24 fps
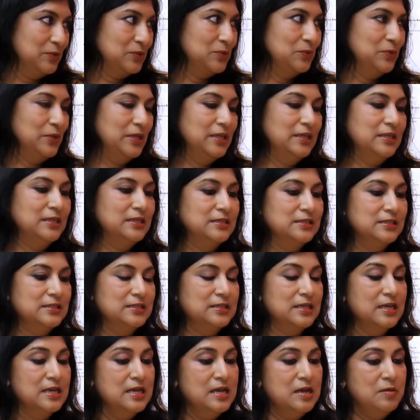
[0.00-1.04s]
So it
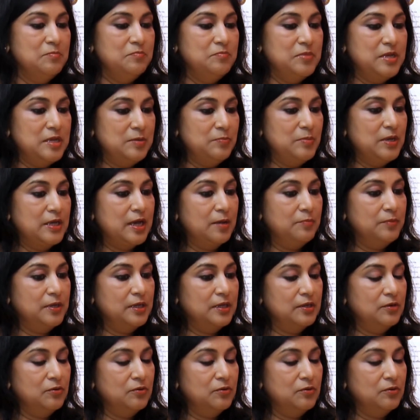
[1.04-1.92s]
just, me becoming